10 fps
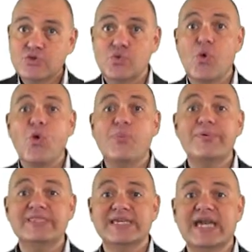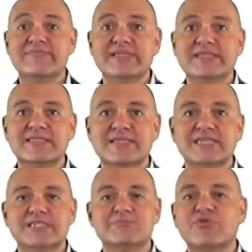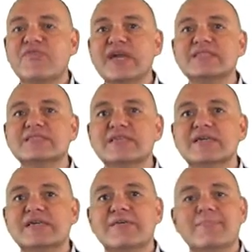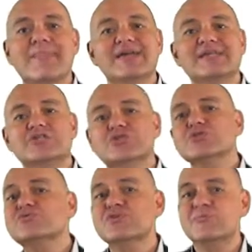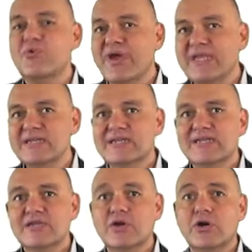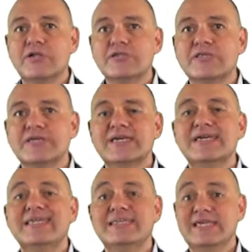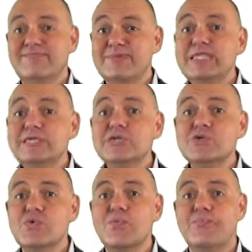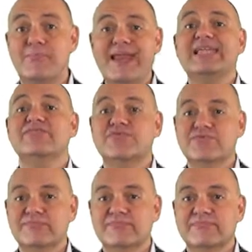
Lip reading: to open the cabinet is provided by a central brain called the video platform.